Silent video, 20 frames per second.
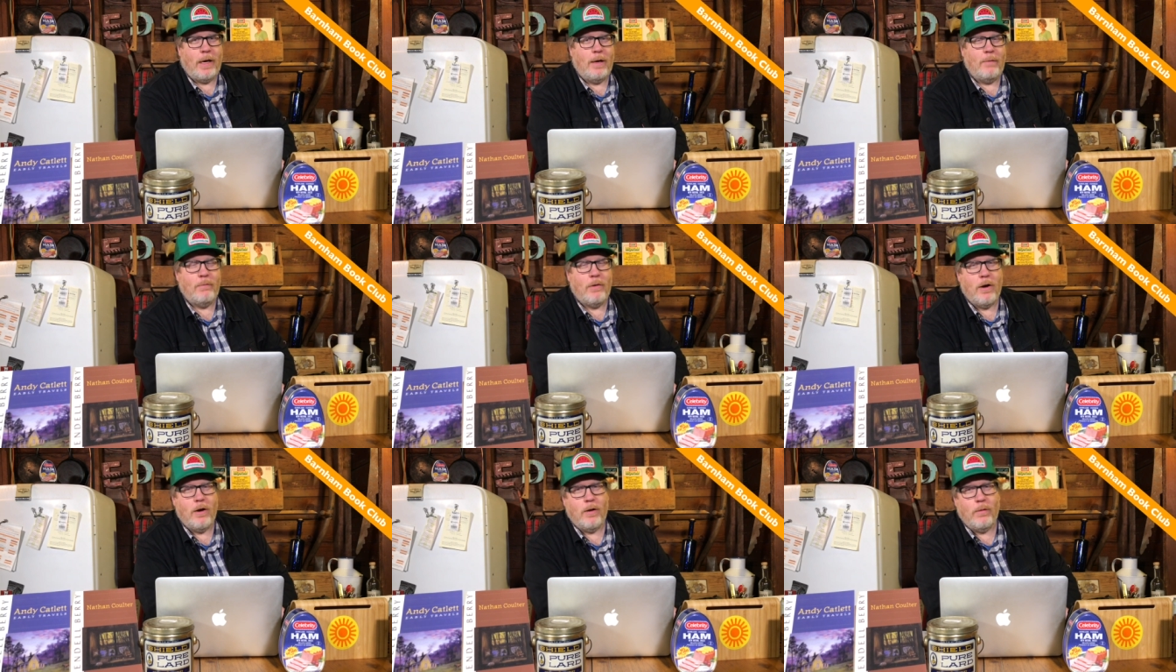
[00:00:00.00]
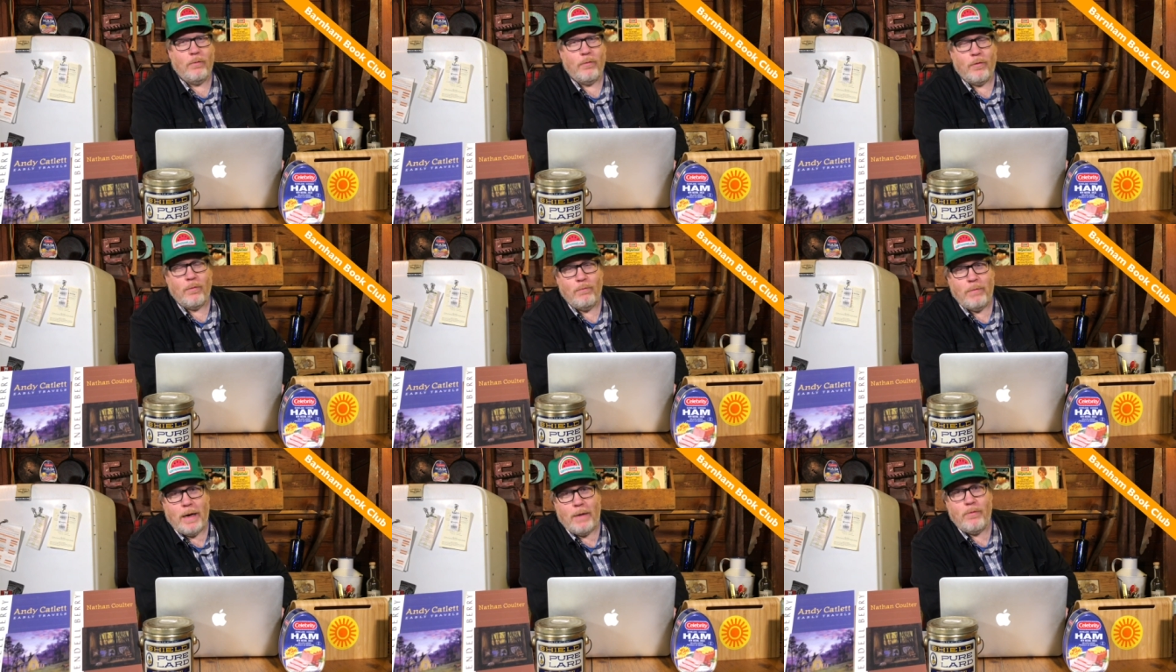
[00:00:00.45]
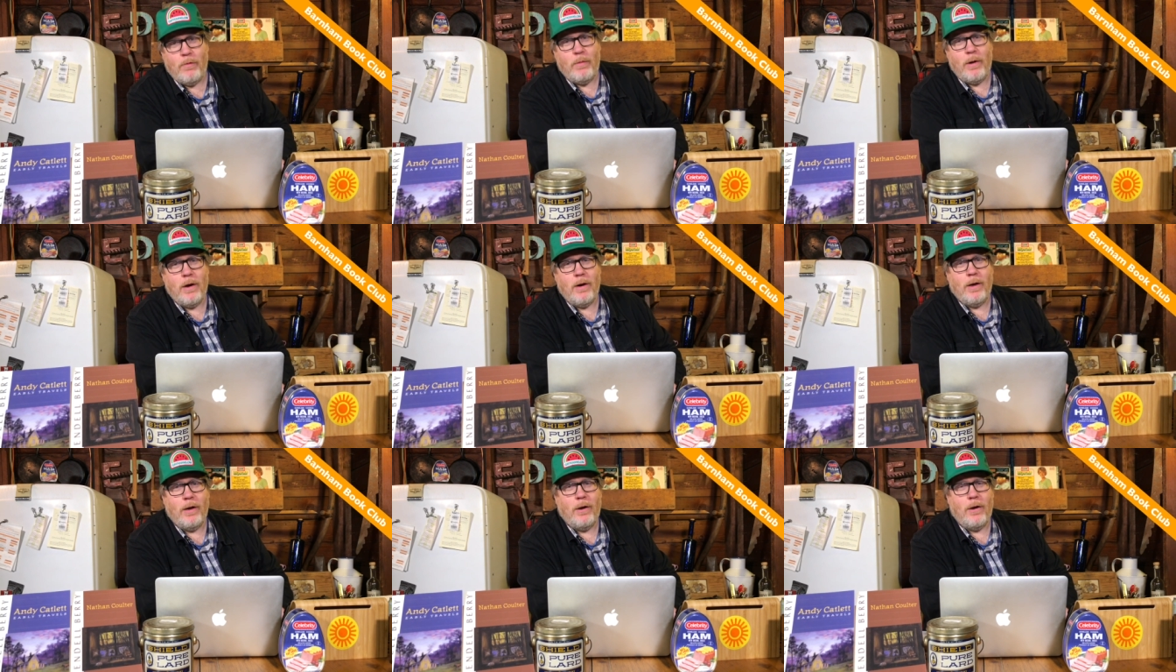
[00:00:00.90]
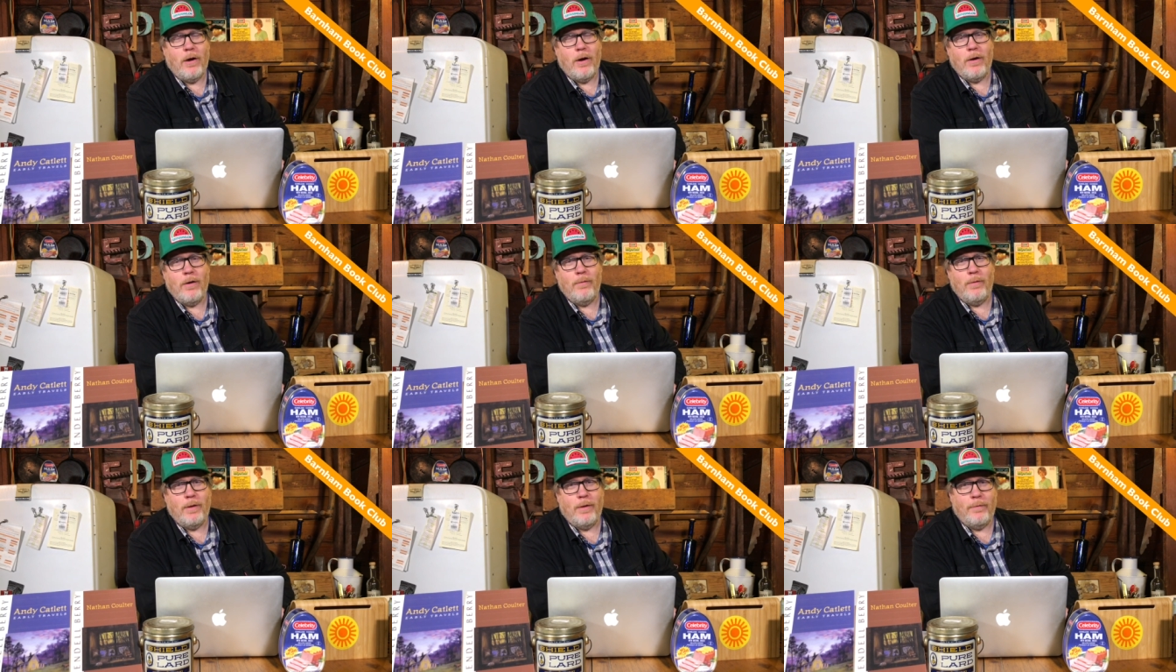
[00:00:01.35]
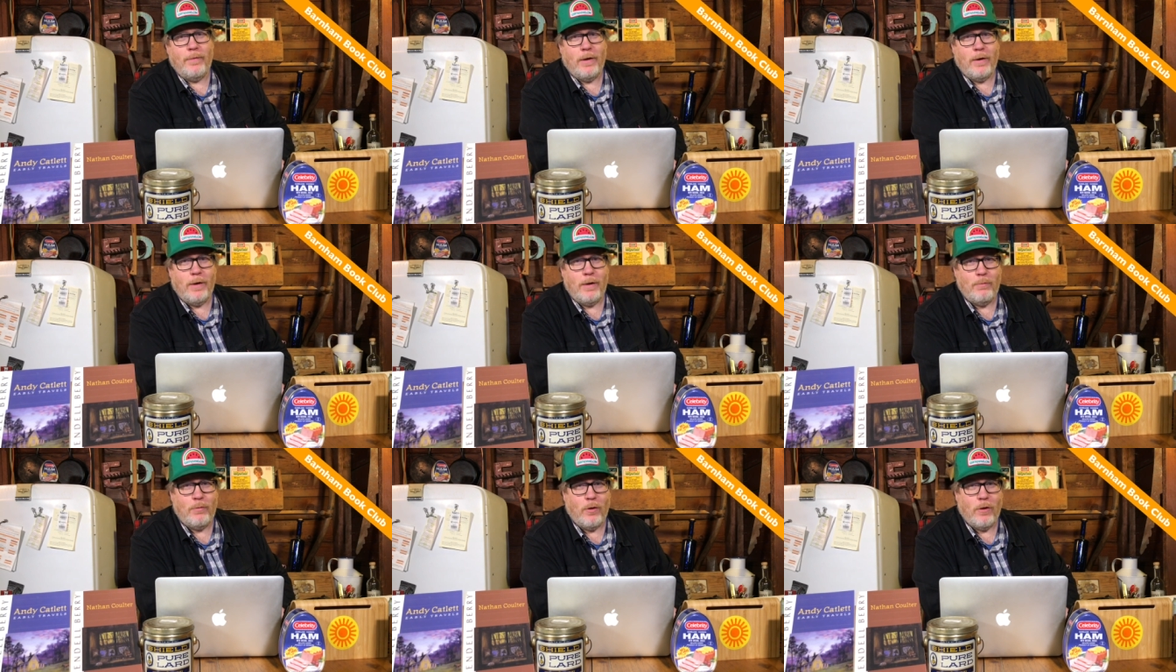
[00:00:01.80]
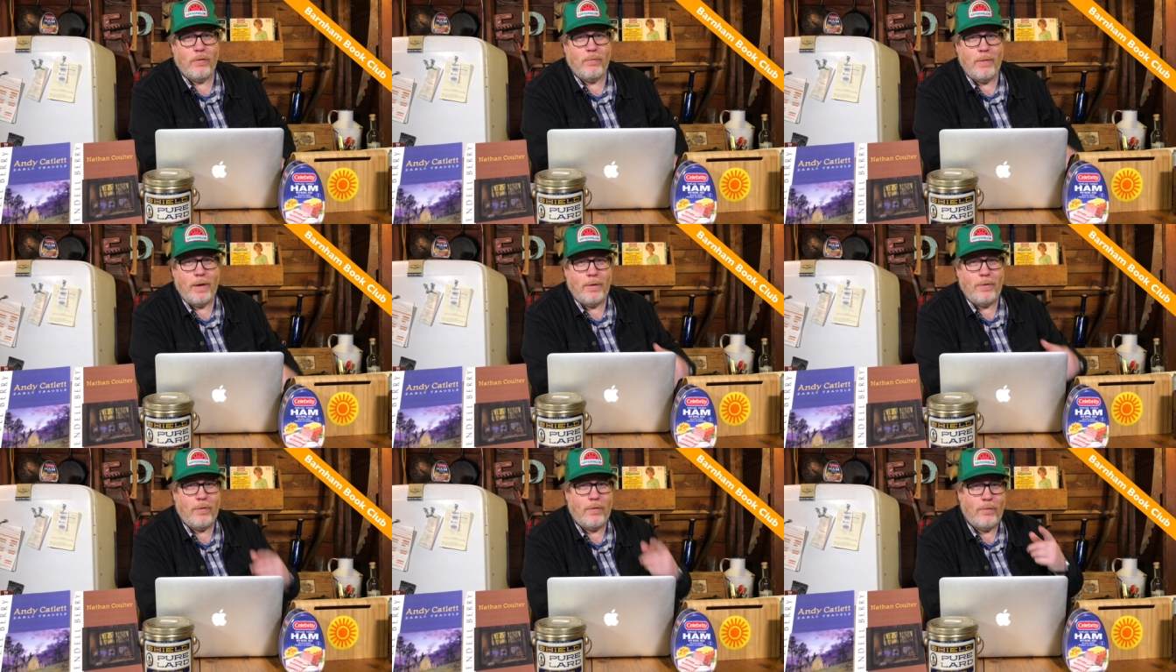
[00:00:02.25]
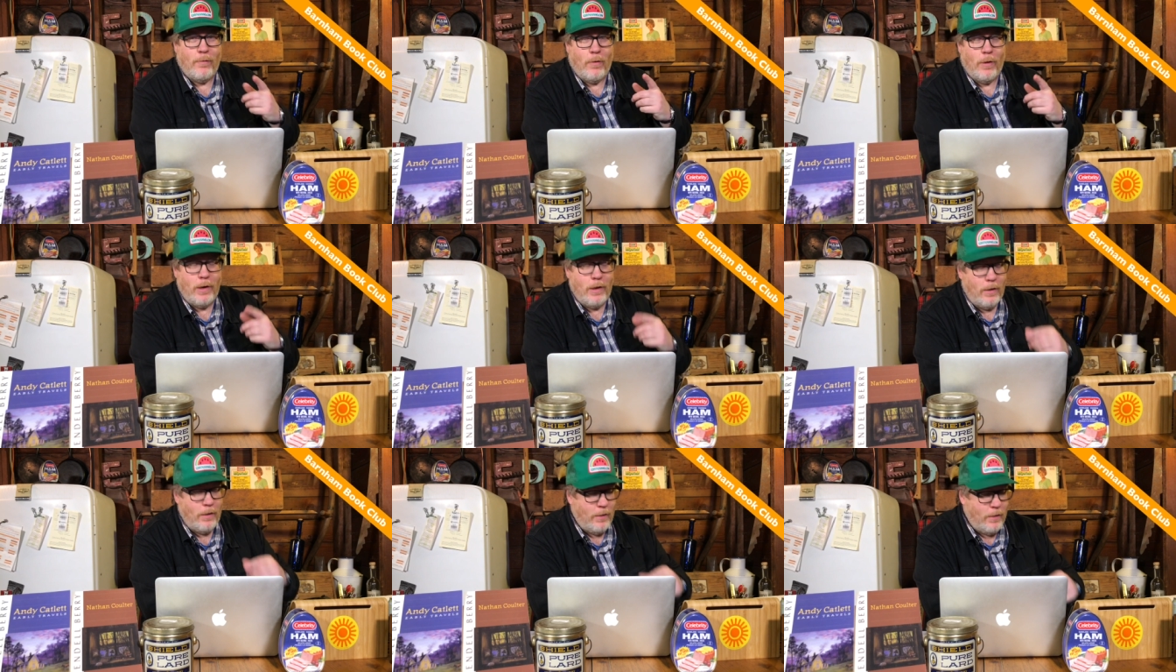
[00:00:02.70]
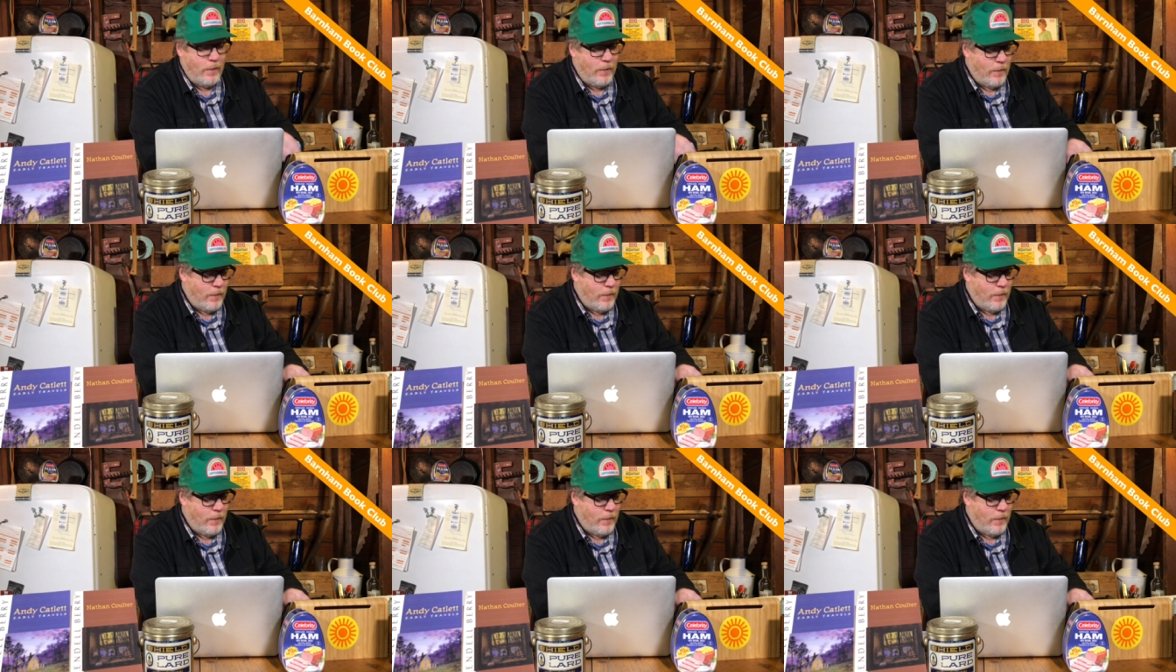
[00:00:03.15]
Ed Barnum's Bobble Barn and Garden with a very important message for you.